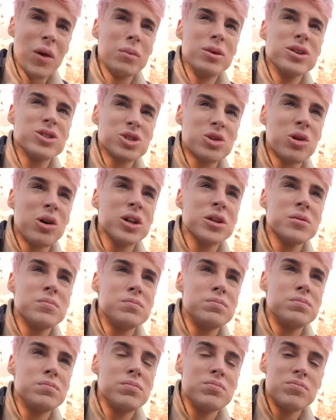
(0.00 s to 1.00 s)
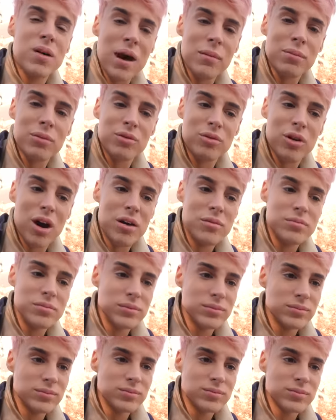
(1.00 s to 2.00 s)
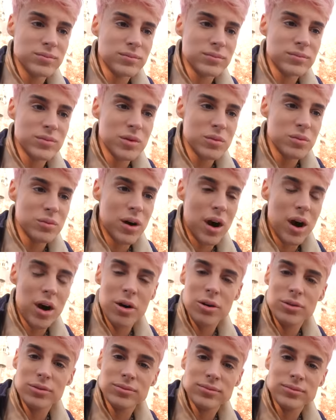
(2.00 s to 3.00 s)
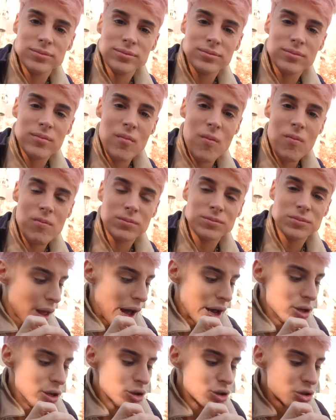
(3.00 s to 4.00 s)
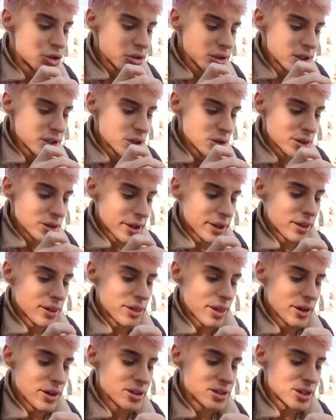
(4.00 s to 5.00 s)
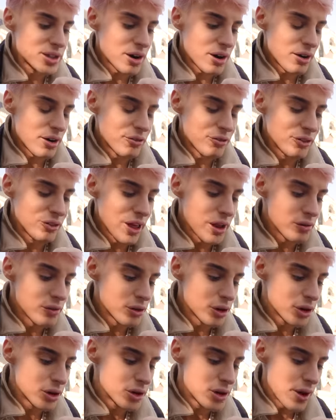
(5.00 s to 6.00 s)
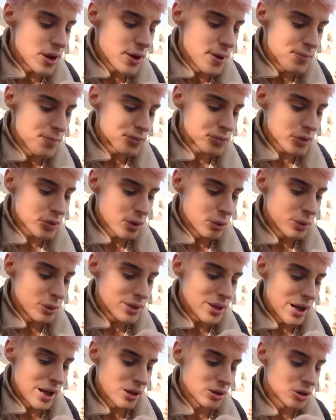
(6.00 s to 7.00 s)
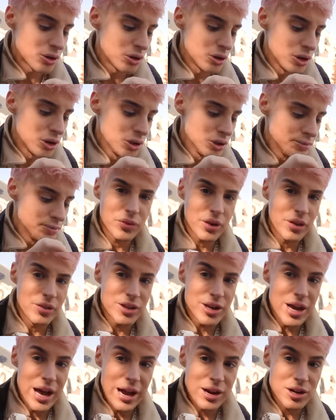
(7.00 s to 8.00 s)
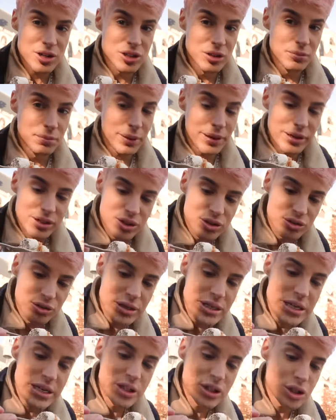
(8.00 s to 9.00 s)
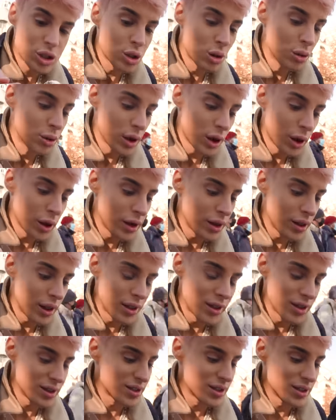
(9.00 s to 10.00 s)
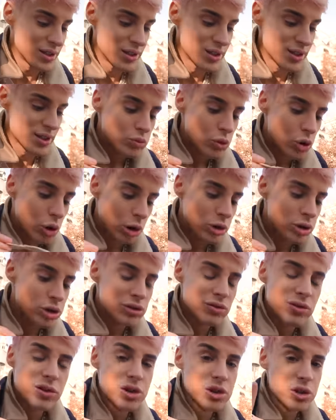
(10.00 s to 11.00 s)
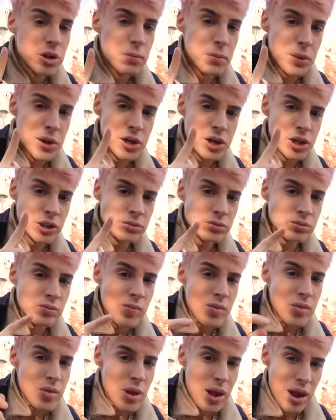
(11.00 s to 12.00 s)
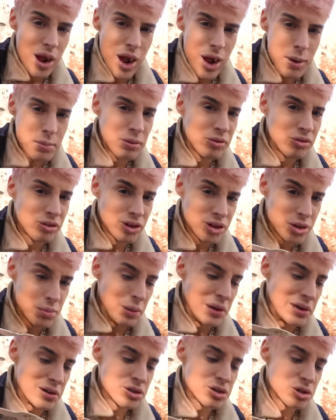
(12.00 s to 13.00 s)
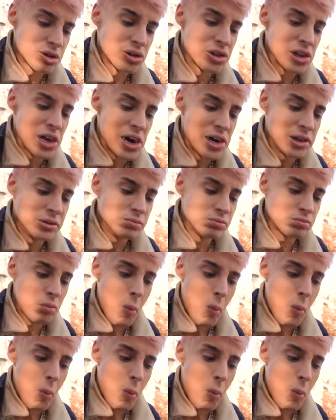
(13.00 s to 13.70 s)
I mean, it's called baba au rhum. Wow. I usually don't like things that are flavored um, with alcohol. The actual pastry is so good that this is controversial opinion, I prefer the pan chocolate.